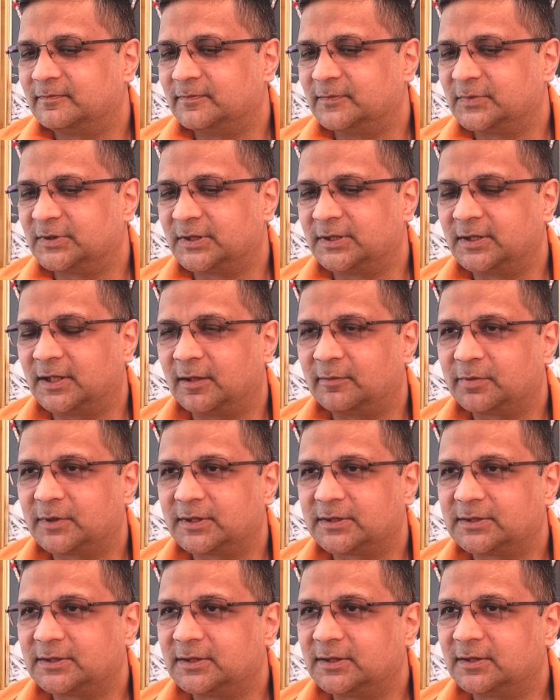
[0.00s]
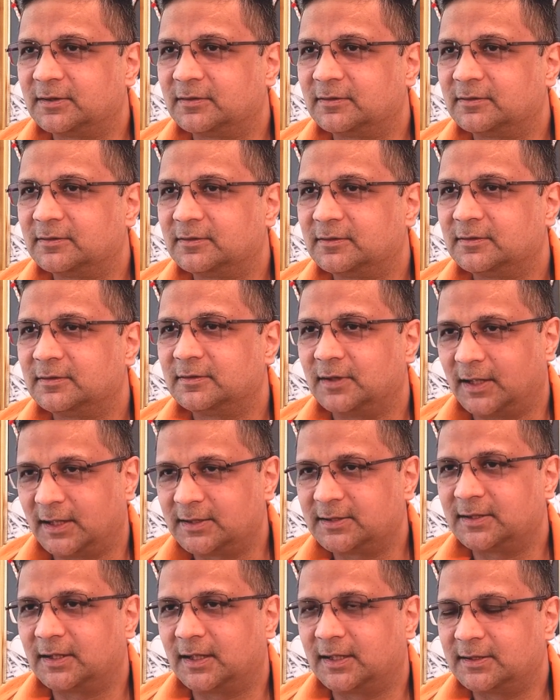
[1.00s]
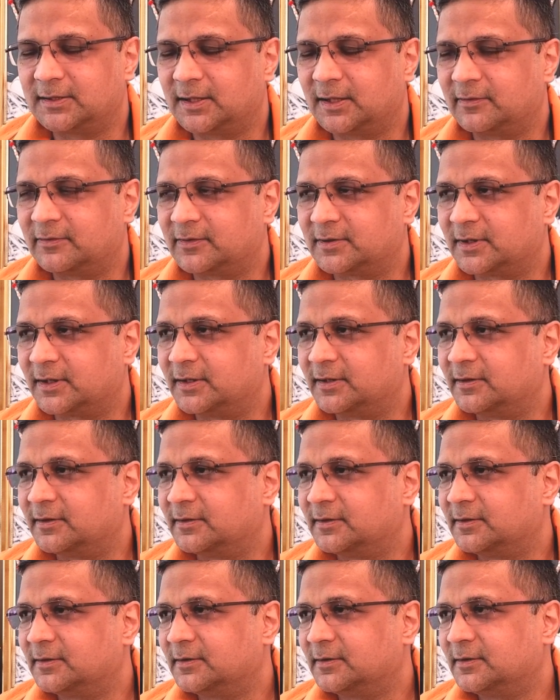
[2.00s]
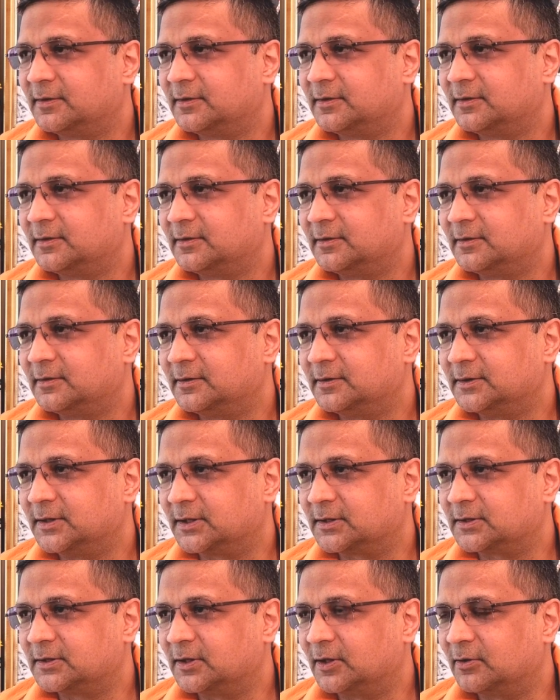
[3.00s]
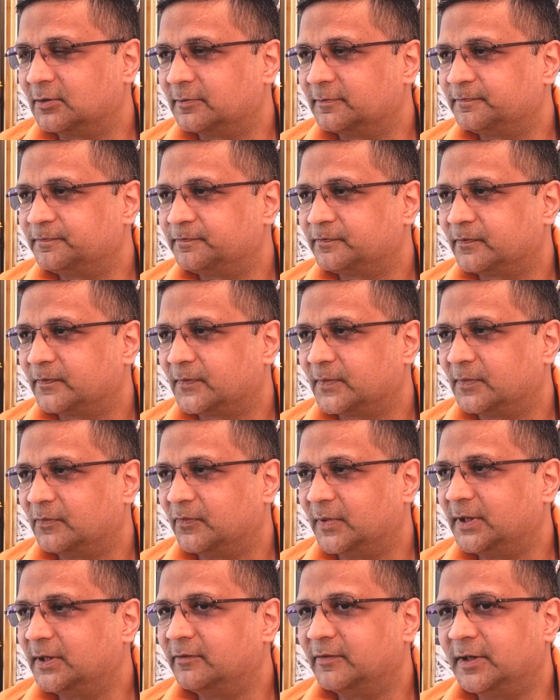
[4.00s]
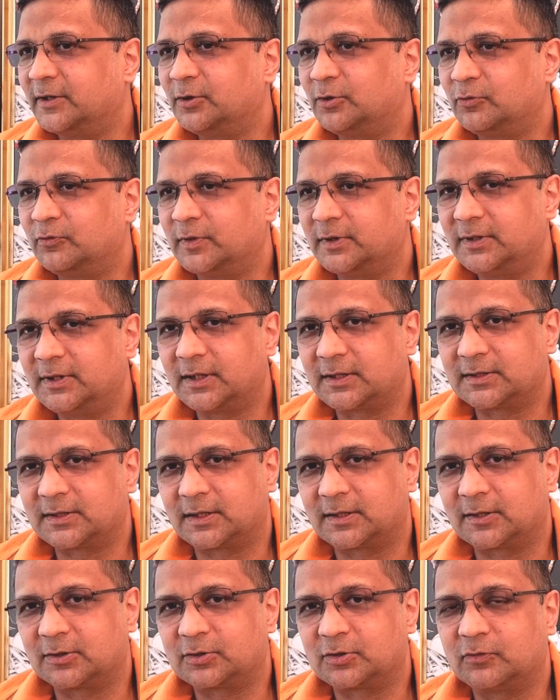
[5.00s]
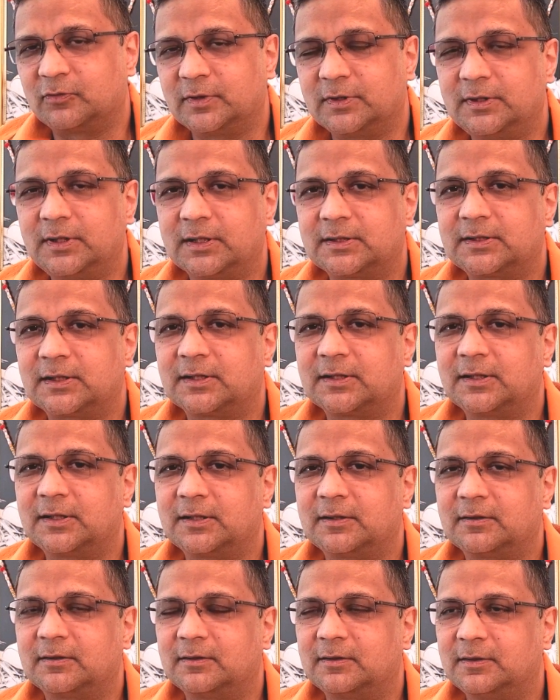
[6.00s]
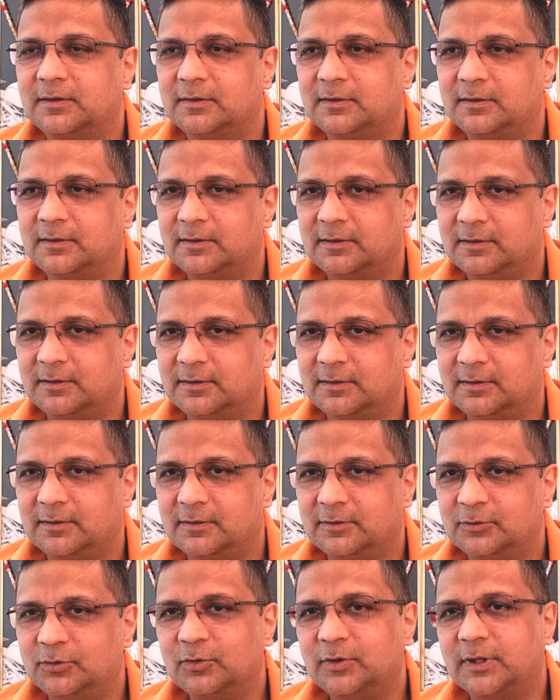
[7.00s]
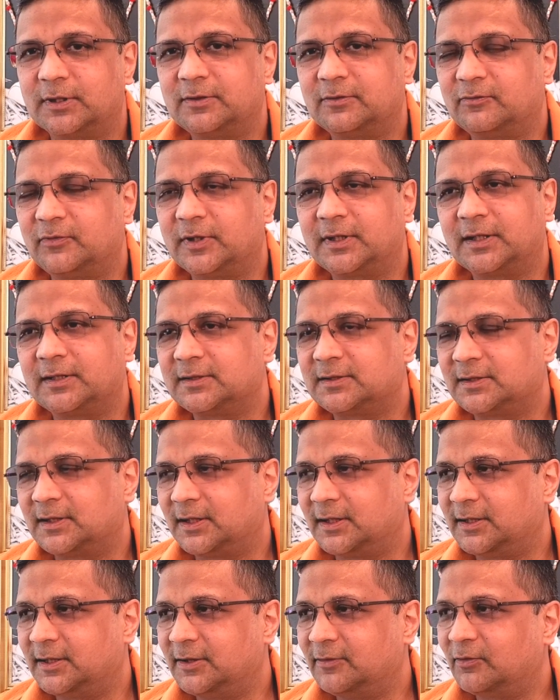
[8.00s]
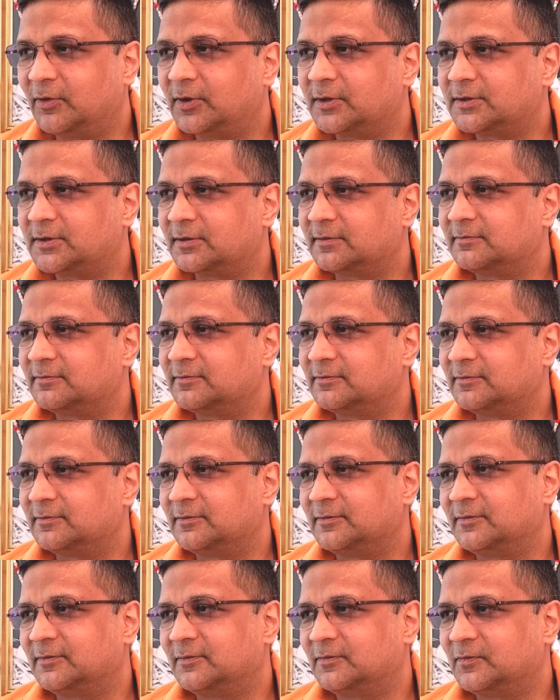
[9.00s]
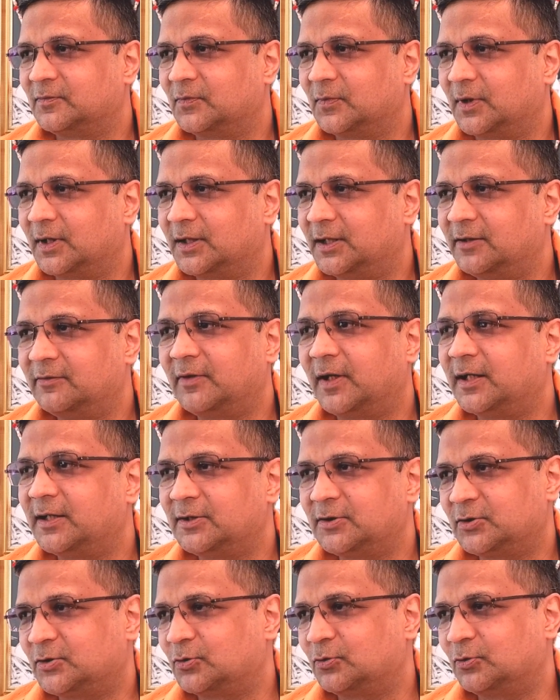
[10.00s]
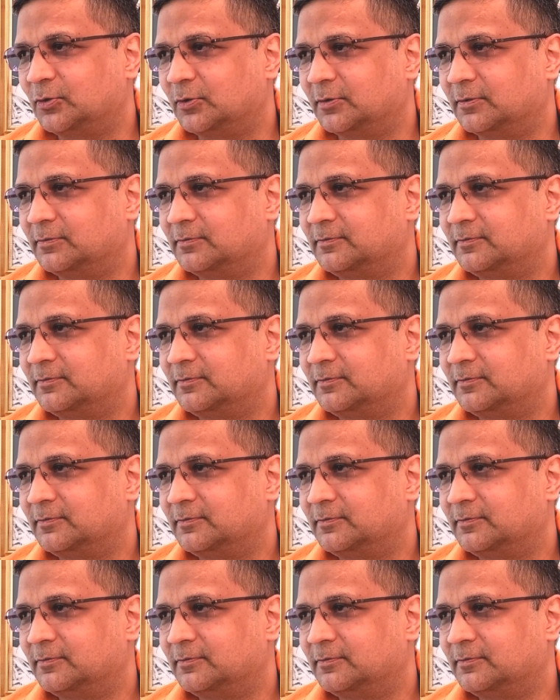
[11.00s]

Sri Ramakrishna, as I have said just now, when he went to Vidyasagar. So Vidyasagar, we can say he was a divine soul.